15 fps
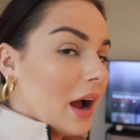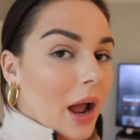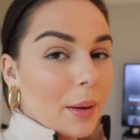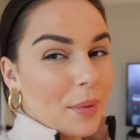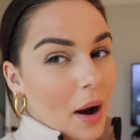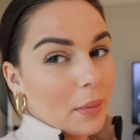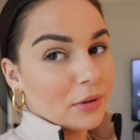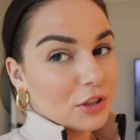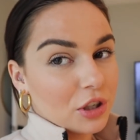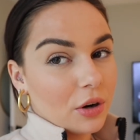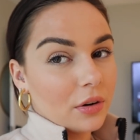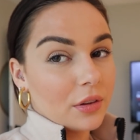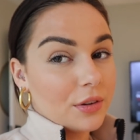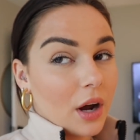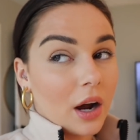I probably should
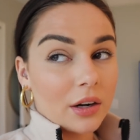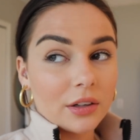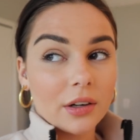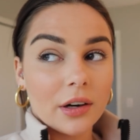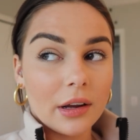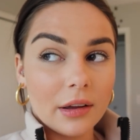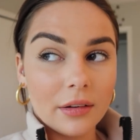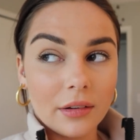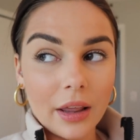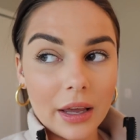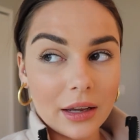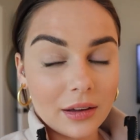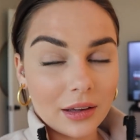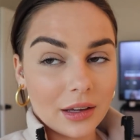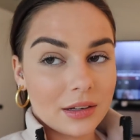go to the doctor and
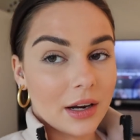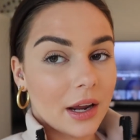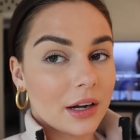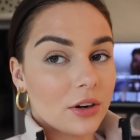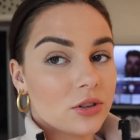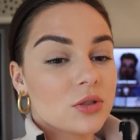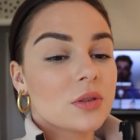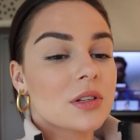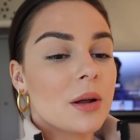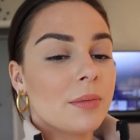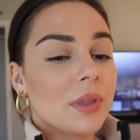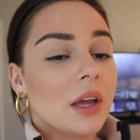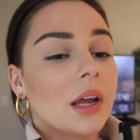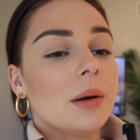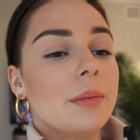like get diagnosed with
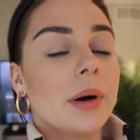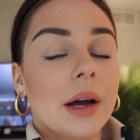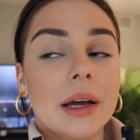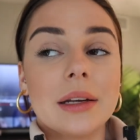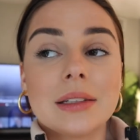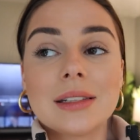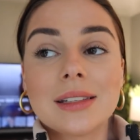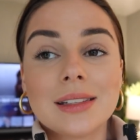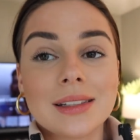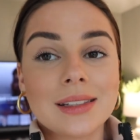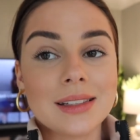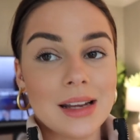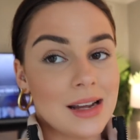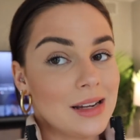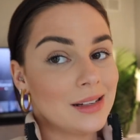something,
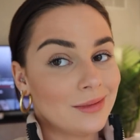but